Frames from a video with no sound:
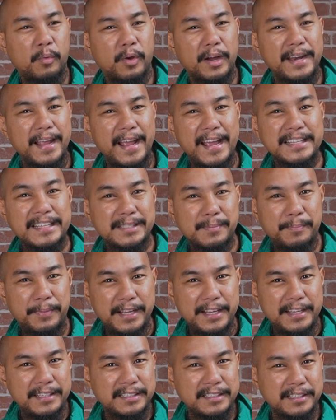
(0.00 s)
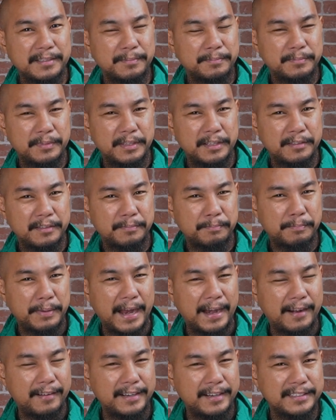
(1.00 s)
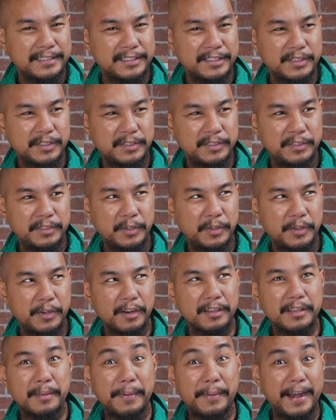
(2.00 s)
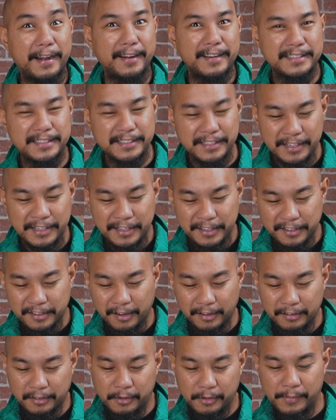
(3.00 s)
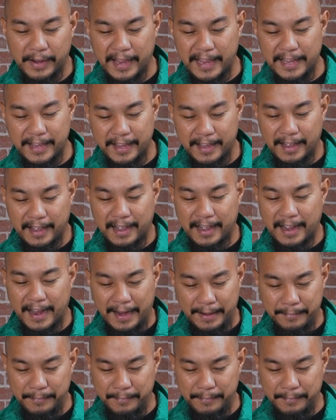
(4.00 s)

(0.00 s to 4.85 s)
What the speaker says: 1 SBs, the Paris, New York to Paris colorway. I